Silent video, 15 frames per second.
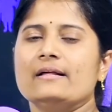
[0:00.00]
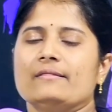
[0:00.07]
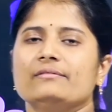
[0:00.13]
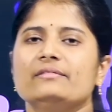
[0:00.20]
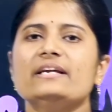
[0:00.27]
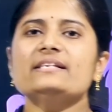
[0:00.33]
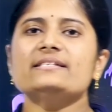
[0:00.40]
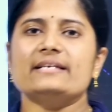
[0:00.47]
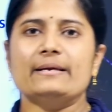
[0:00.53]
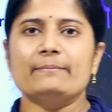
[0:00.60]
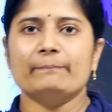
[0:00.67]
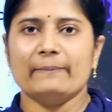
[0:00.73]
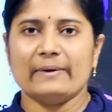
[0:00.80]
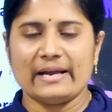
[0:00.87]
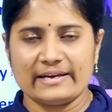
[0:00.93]
This
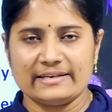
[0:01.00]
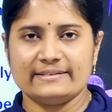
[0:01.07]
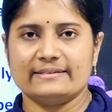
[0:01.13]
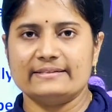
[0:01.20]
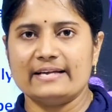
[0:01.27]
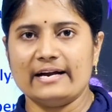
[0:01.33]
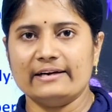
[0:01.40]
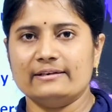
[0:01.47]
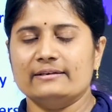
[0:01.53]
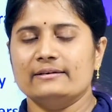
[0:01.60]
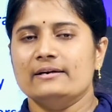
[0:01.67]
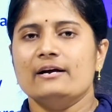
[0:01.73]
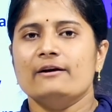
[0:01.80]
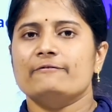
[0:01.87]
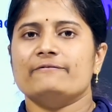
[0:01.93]
implies that
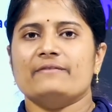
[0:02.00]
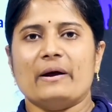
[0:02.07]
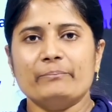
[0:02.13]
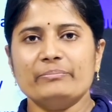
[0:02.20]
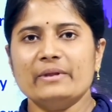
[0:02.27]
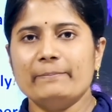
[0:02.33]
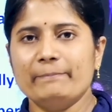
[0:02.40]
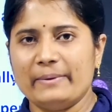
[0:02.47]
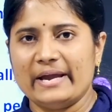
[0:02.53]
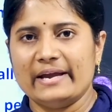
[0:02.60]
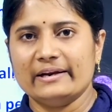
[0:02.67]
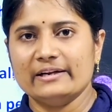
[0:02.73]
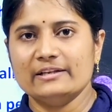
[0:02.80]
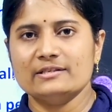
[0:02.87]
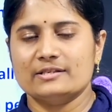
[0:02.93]
from the
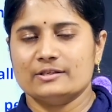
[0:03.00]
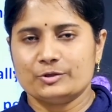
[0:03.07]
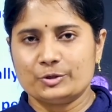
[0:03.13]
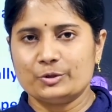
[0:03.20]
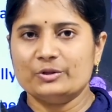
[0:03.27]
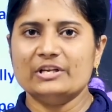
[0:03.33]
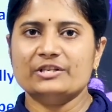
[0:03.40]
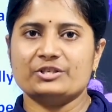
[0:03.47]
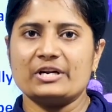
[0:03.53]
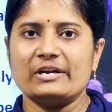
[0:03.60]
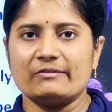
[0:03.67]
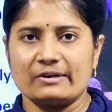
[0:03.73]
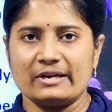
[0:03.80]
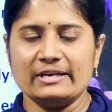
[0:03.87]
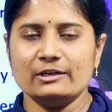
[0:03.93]
parents to the
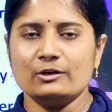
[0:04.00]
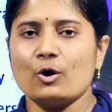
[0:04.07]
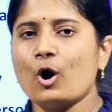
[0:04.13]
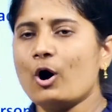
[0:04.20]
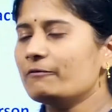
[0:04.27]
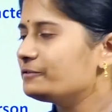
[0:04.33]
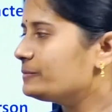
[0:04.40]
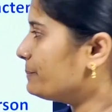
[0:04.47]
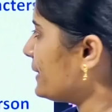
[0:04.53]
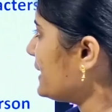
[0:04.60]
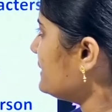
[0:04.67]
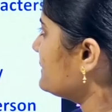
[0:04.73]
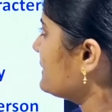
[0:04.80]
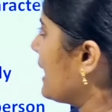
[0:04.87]
children, offsprings